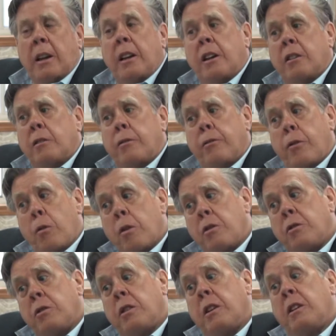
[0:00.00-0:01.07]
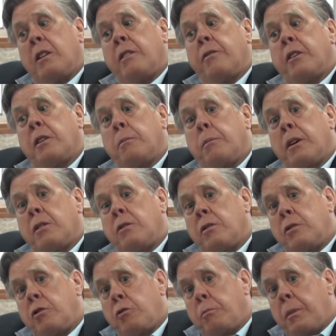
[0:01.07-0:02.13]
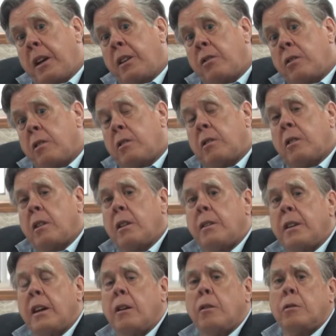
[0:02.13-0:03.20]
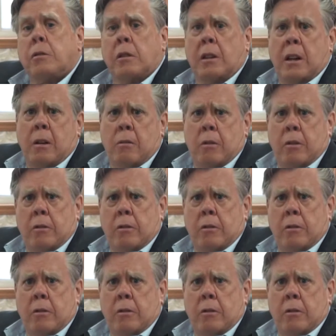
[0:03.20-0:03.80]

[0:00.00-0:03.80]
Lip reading: It's fortunate if a combustion tube makes it to the 1,000 hours.